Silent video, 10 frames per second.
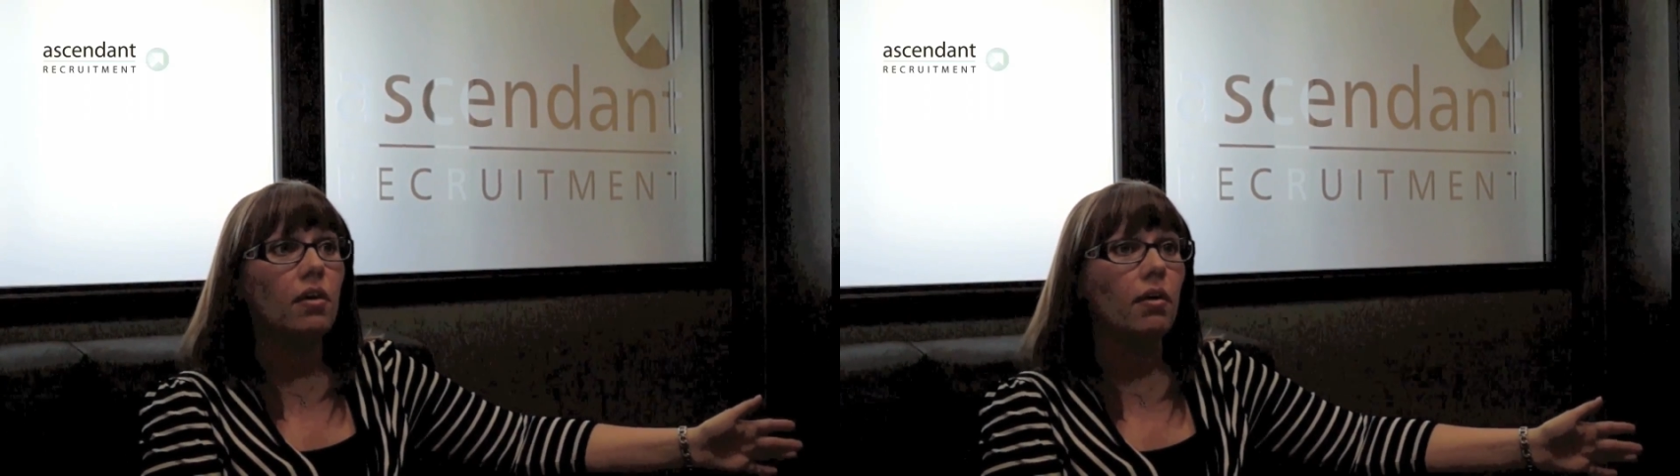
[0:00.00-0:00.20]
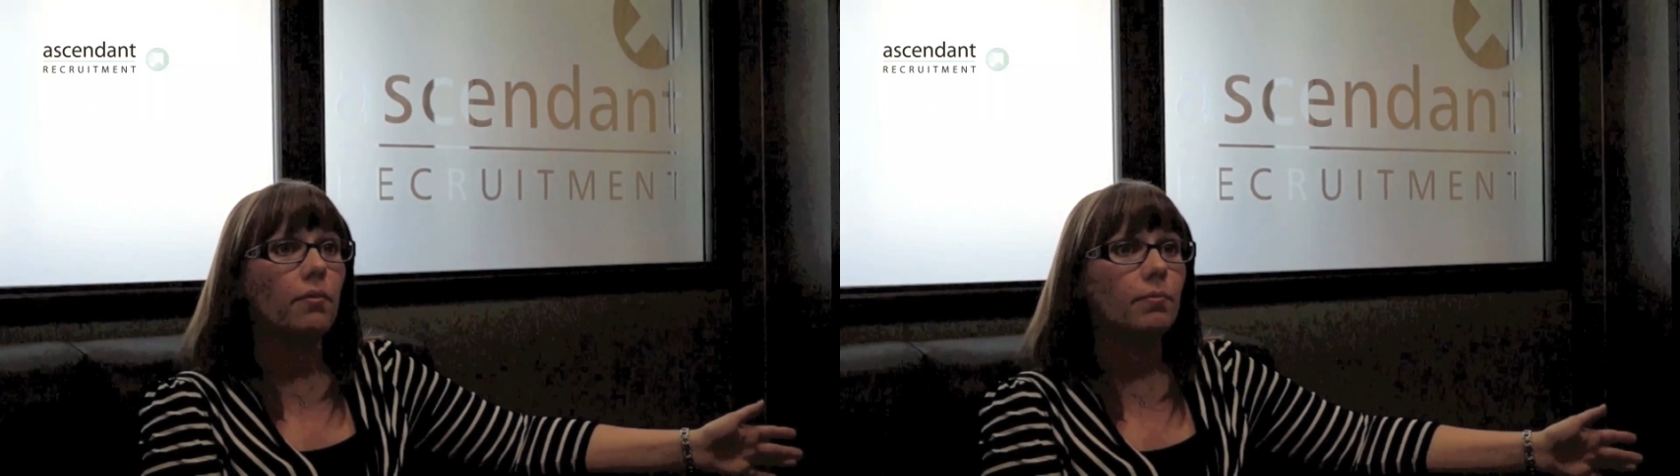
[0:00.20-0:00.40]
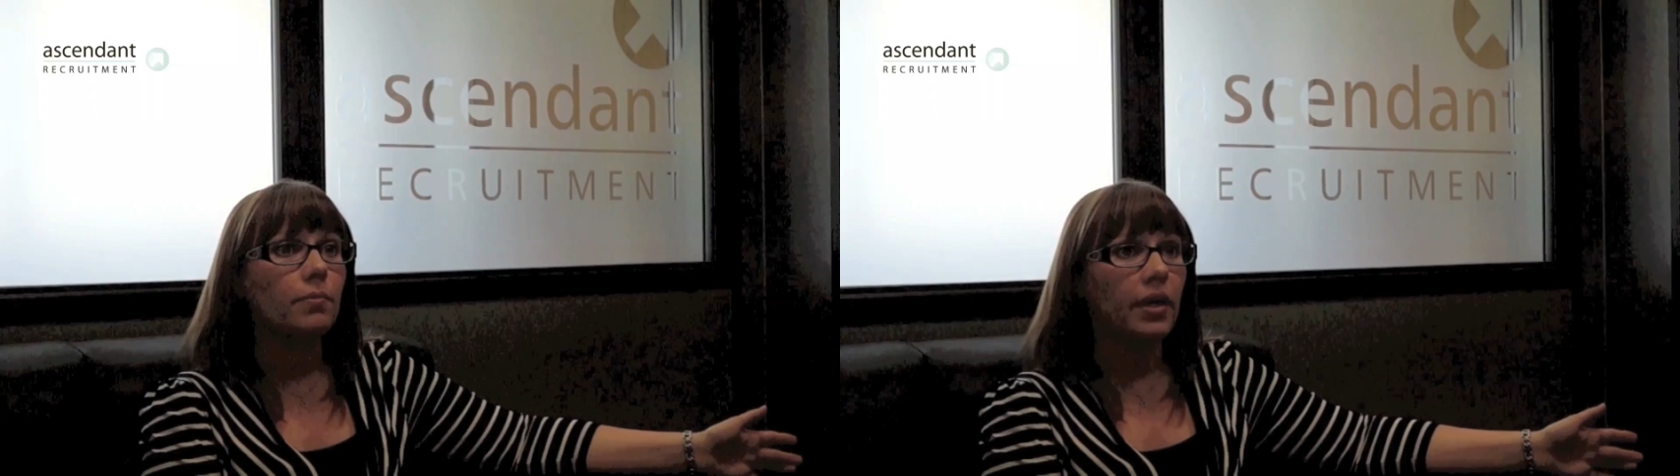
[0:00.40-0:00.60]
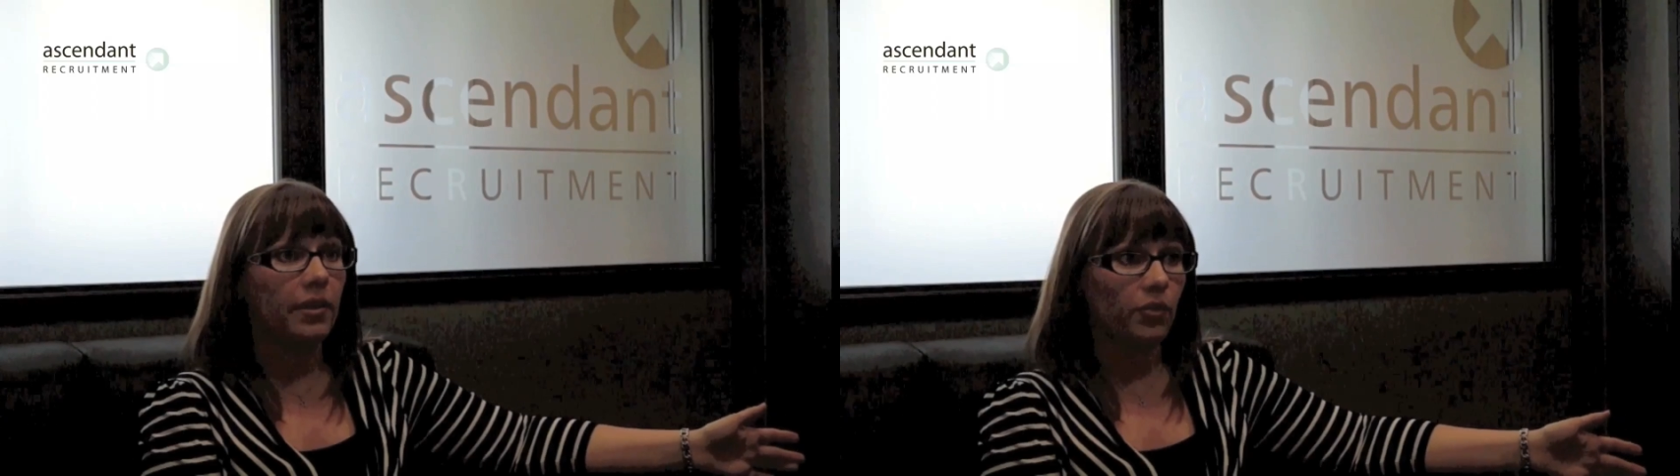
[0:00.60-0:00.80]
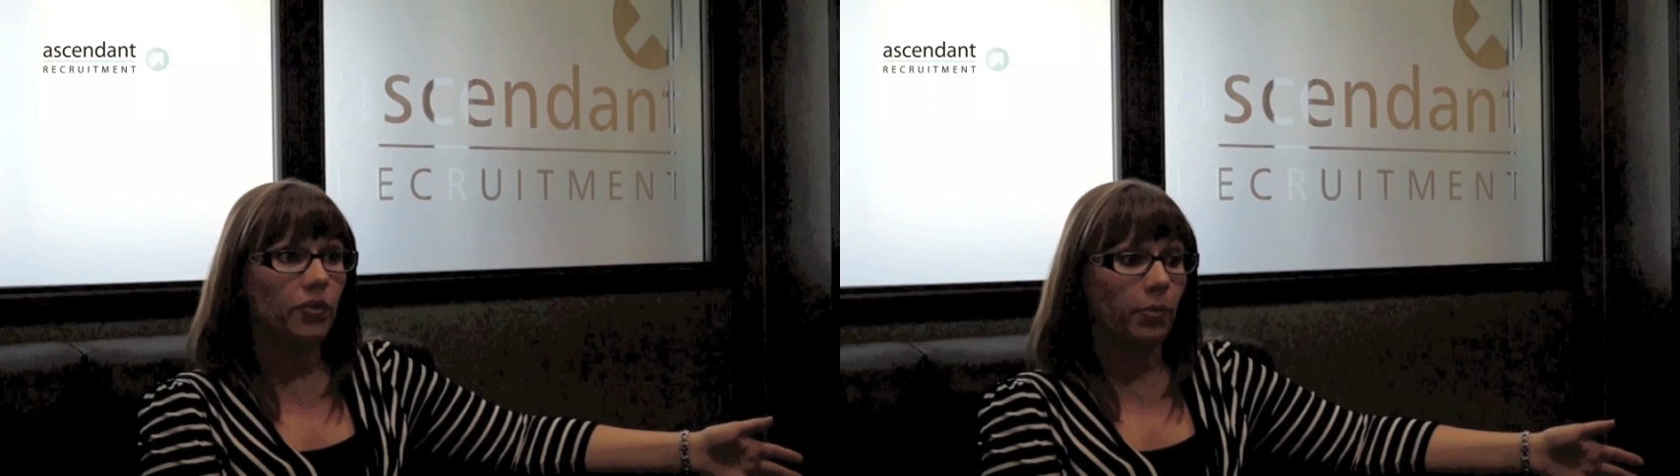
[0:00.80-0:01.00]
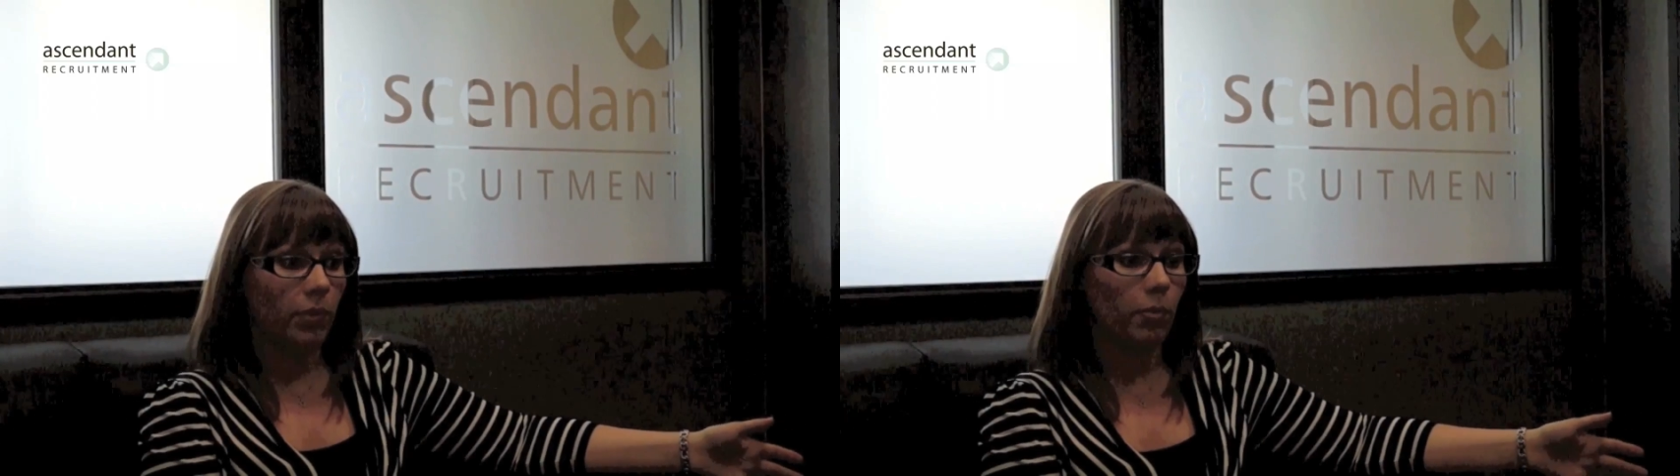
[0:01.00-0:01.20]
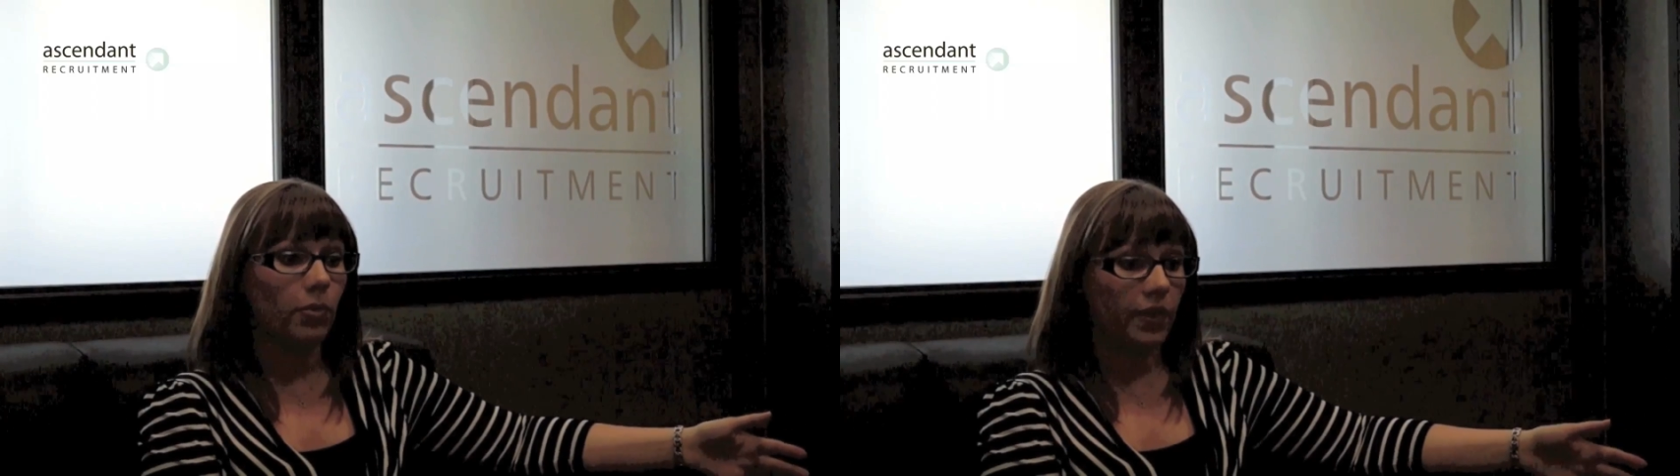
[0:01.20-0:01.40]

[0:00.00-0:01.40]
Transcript: and they'd phone me up